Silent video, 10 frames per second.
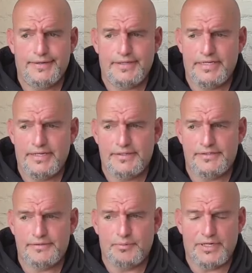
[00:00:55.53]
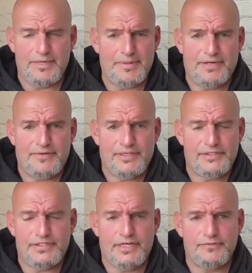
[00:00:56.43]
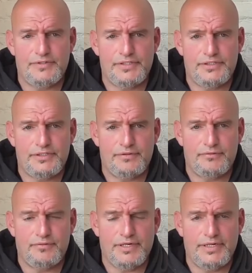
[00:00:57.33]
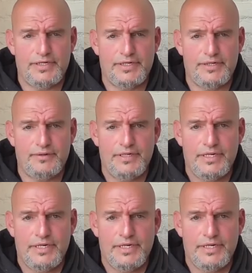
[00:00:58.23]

That's why I'm having this conversation right now.